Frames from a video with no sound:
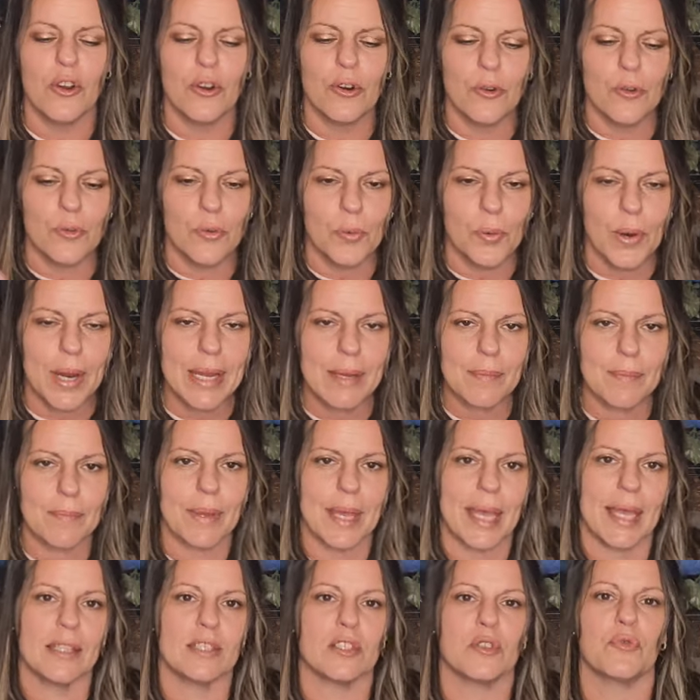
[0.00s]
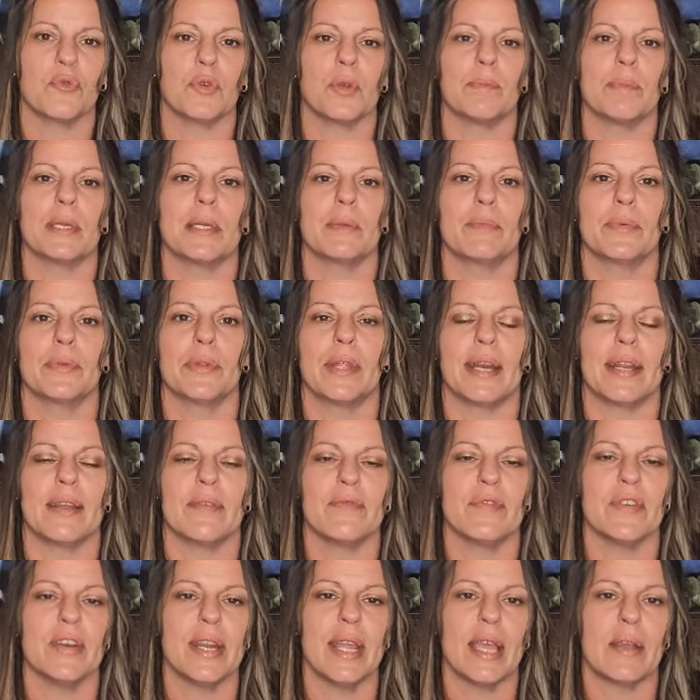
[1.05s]
great pets for people that
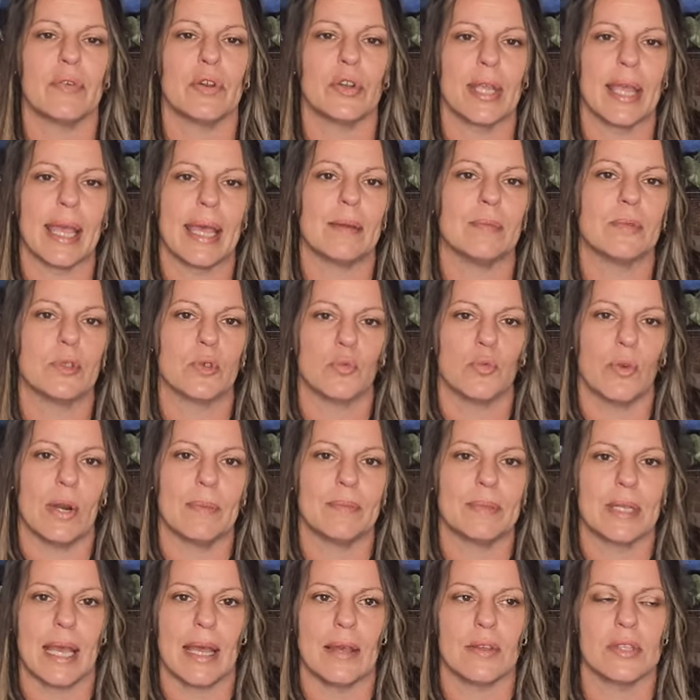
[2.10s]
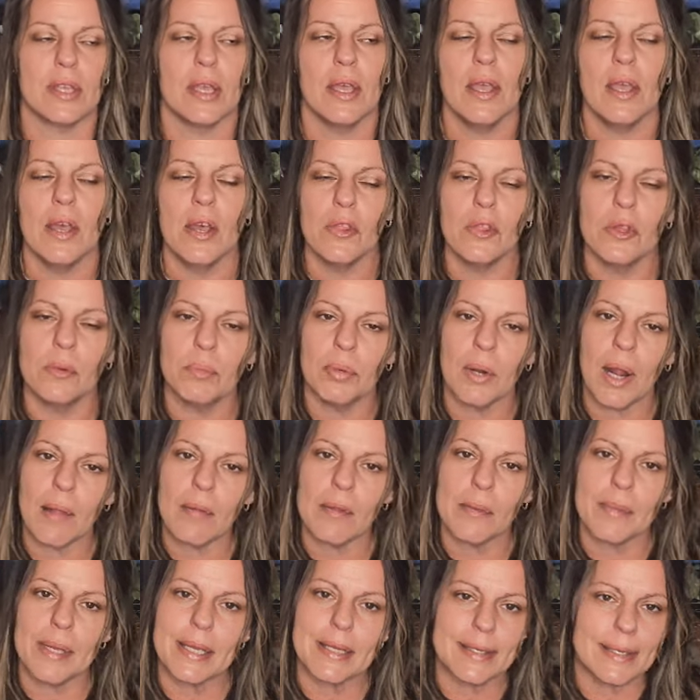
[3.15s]
have never kept reptiles. The
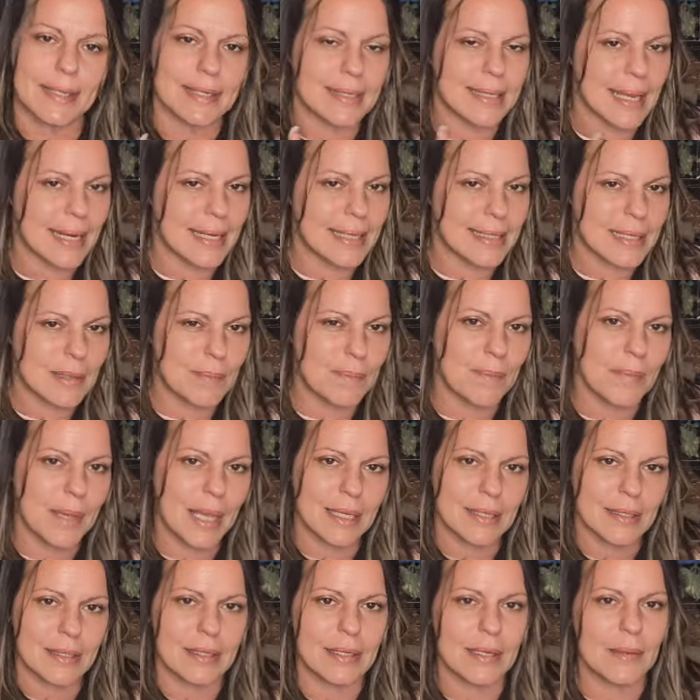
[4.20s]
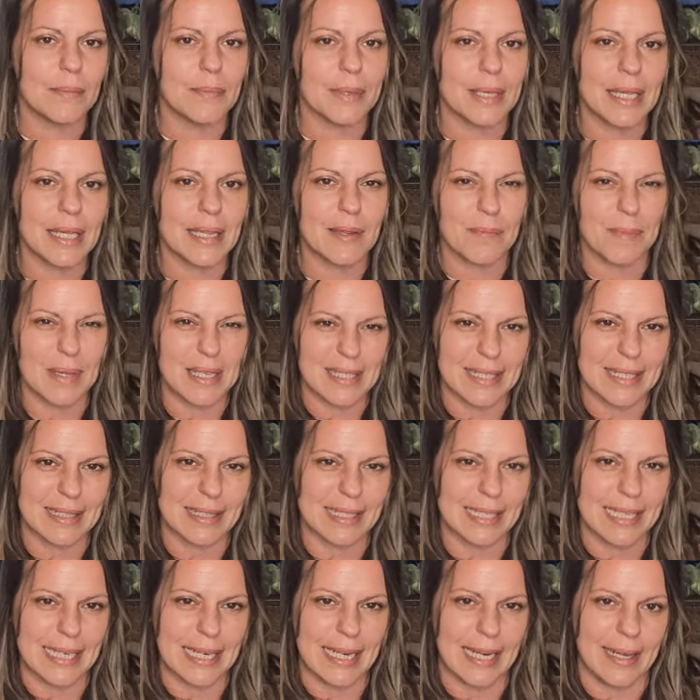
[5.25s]
problem is that it's meant to be
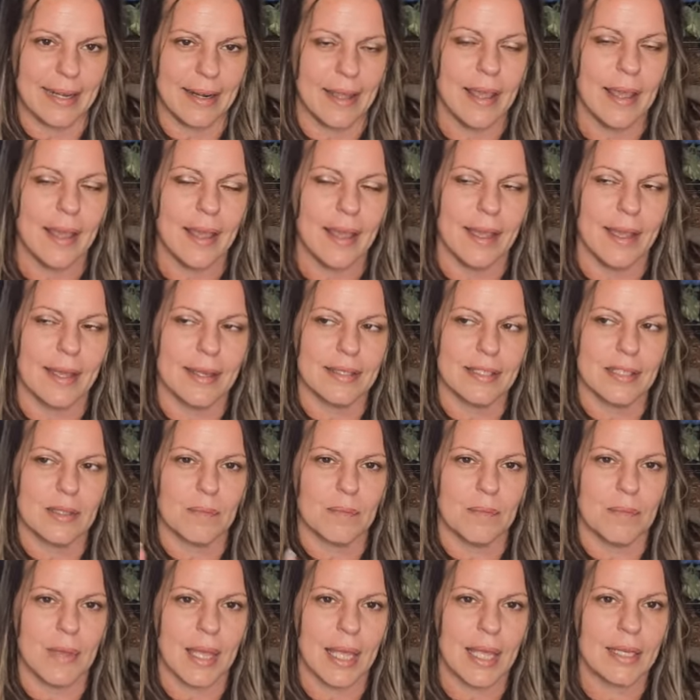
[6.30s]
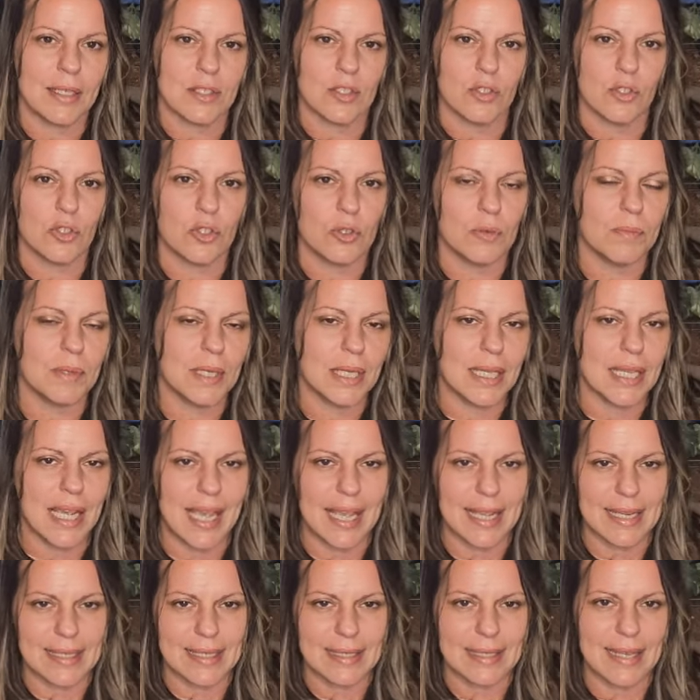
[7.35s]
misleading. It's meant to be
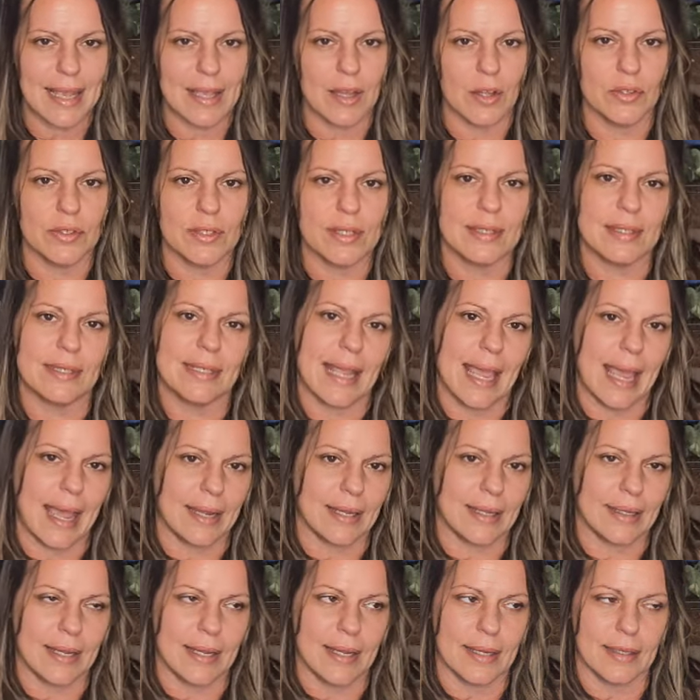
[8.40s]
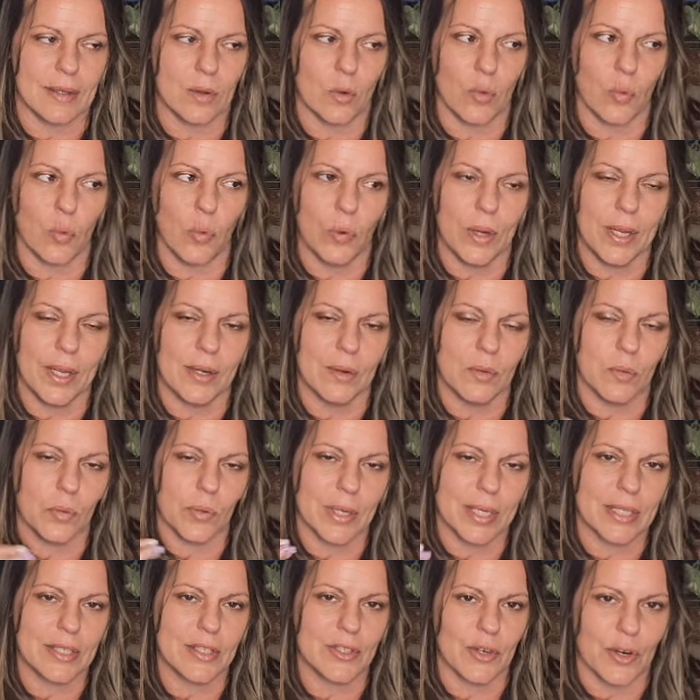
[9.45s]
a sales tactic when
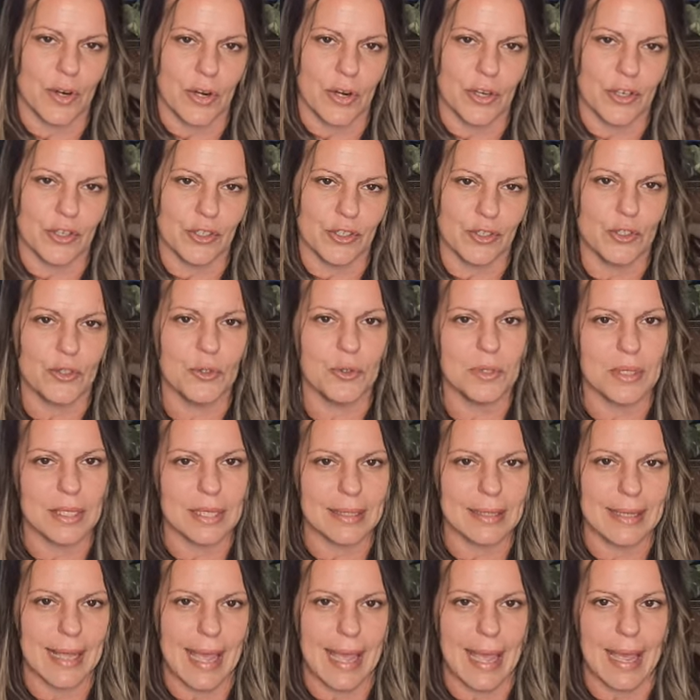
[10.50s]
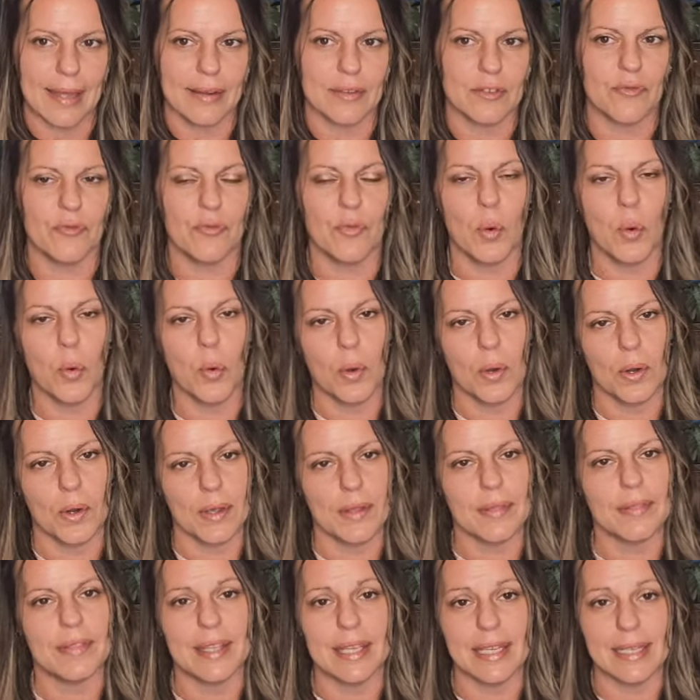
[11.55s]
we start using that for
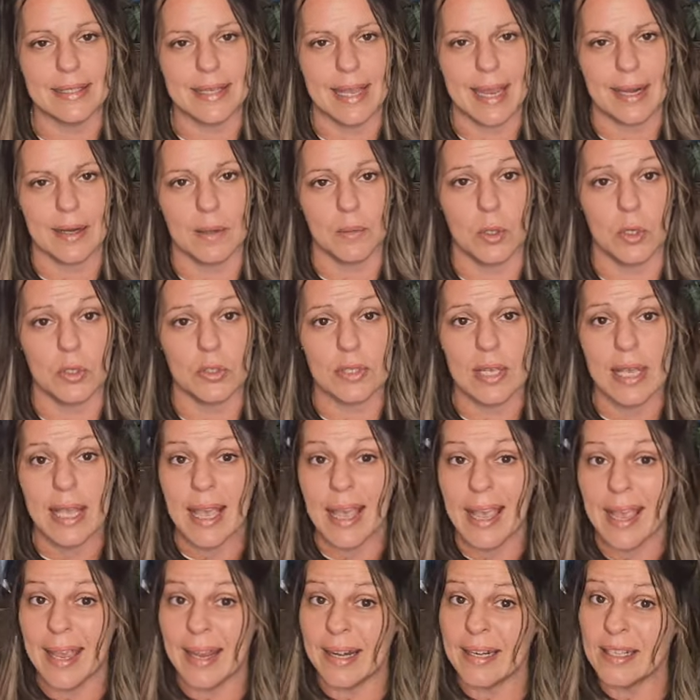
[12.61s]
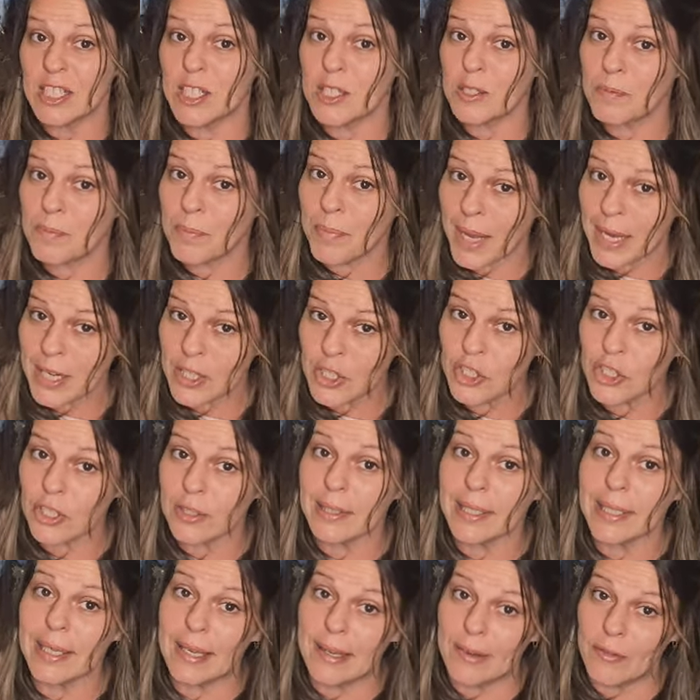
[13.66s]
these animals. And
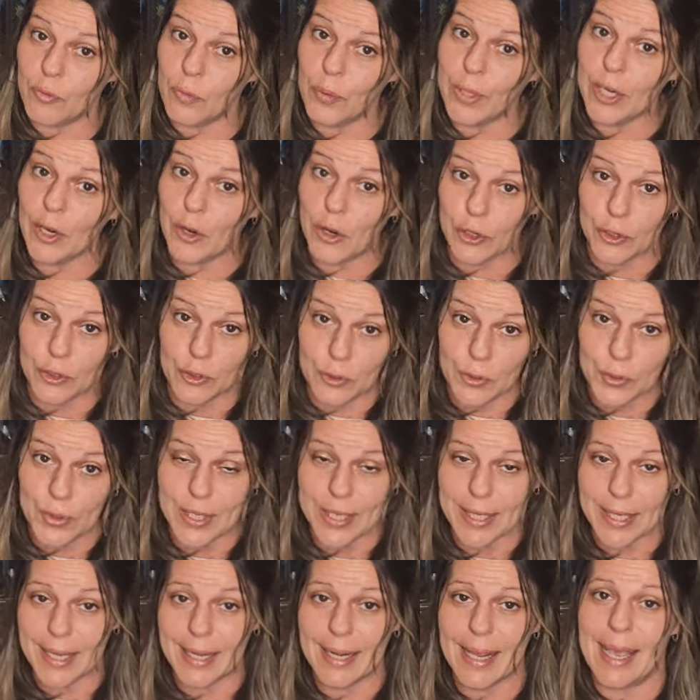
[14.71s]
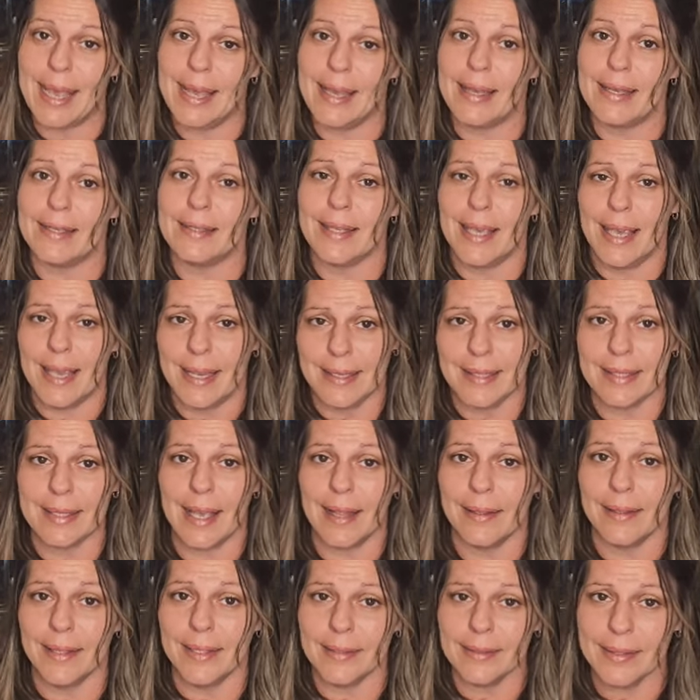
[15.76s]
especially if we are using it as a
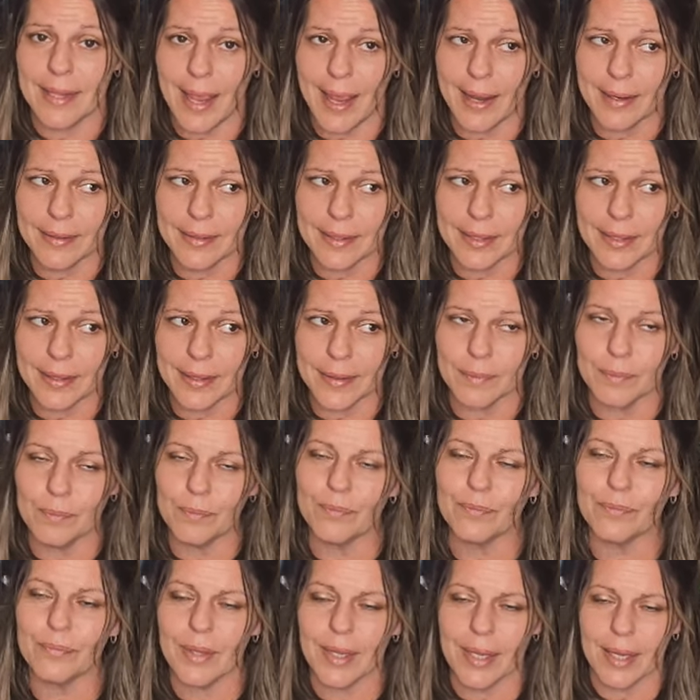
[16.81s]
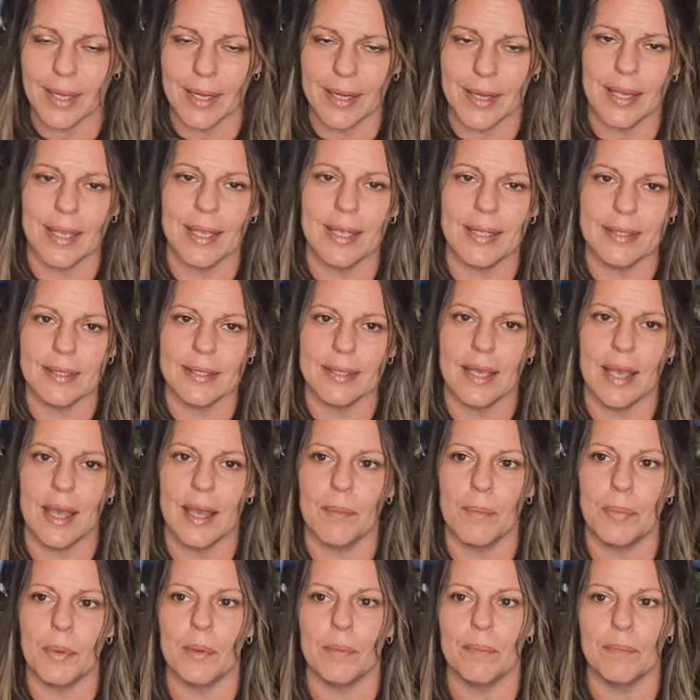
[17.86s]
selling tactic, it ends
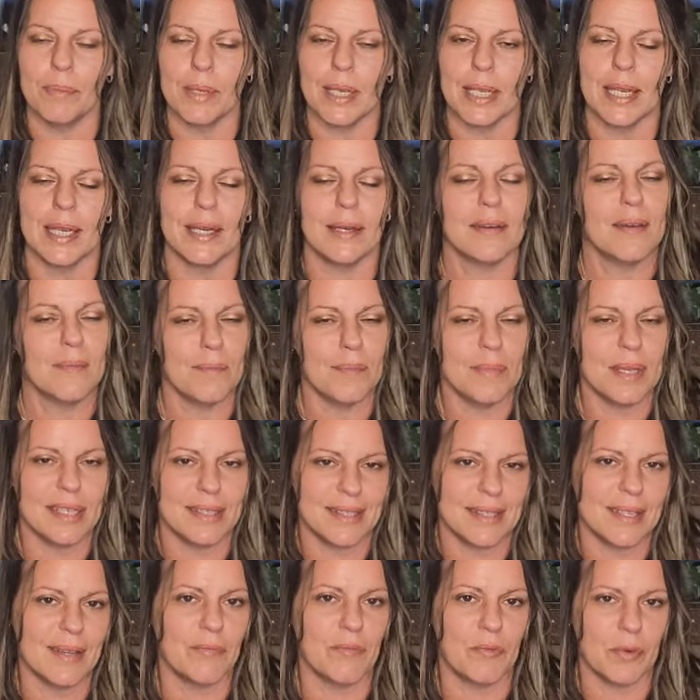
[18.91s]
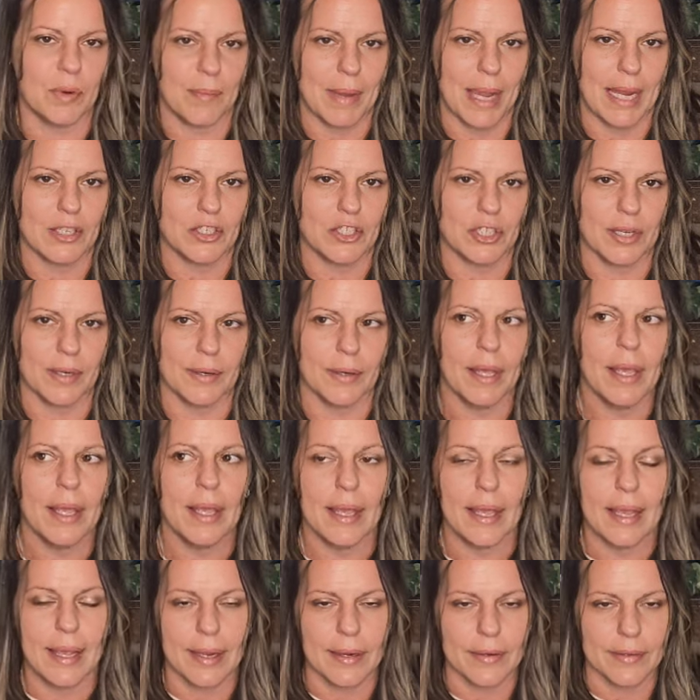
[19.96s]
up being misinformation.
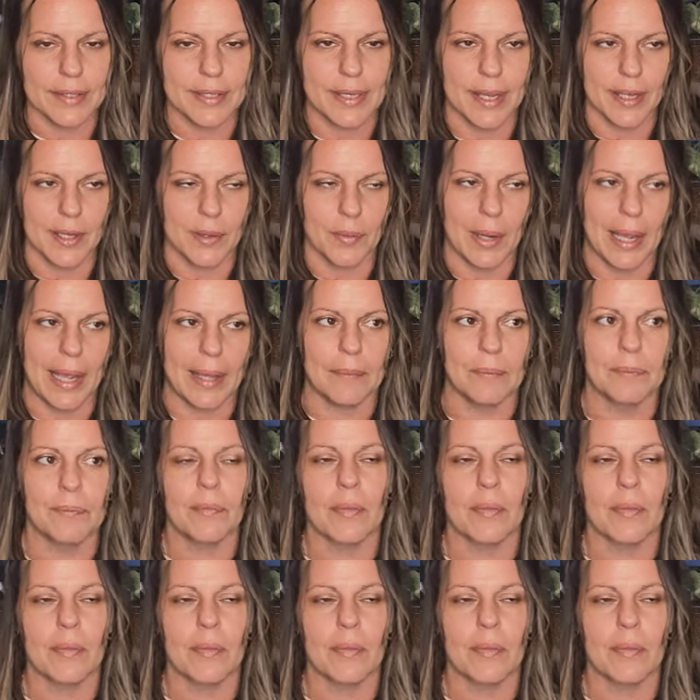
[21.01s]
And I'll tell you why.